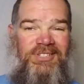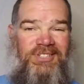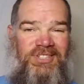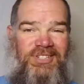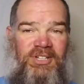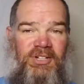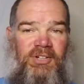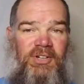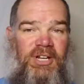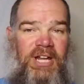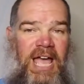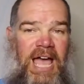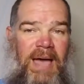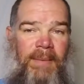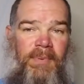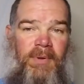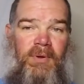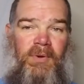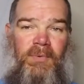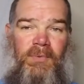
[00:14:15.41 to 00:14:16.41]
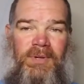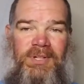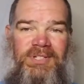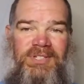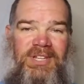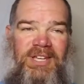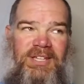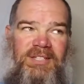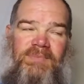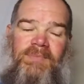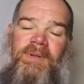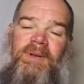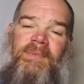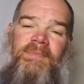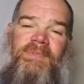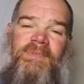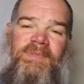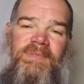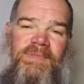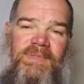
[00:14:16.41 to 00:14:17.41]
It's still going to happen on Wednesdays, but
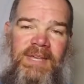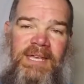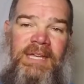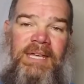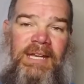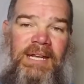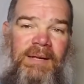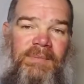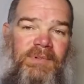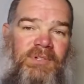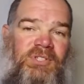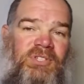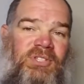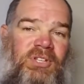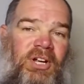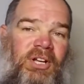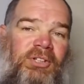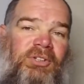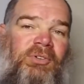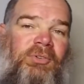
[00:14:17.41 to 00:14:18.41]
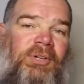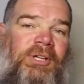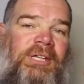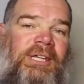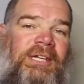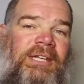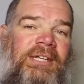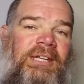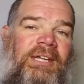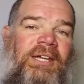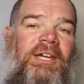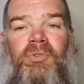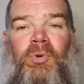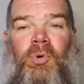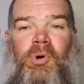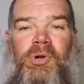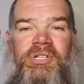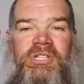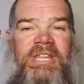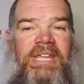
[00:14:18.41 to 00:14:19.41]
I'm thinking I'm going to start doing it
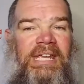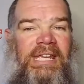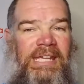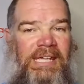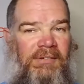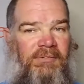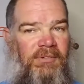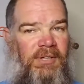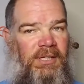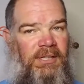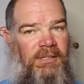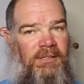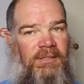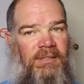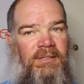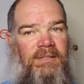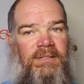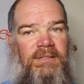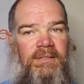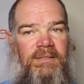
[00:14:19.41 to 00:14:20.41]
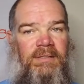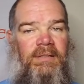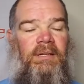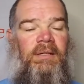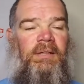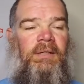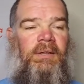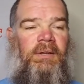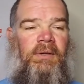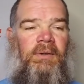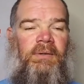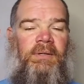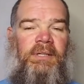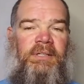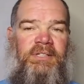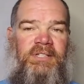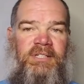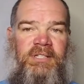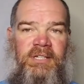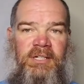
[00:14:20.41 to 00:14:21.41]
towards the evening,
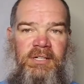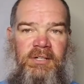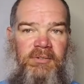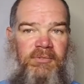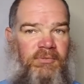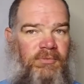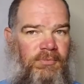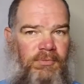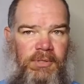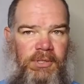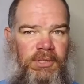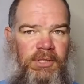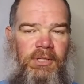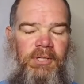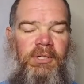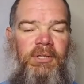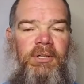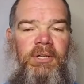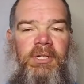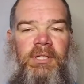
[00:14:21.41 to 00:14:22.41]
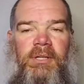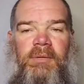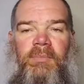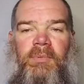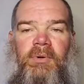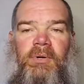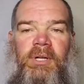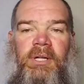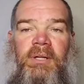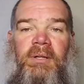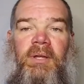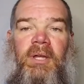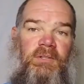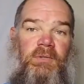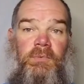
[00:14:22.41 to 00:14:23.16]
instead of really early in the morning.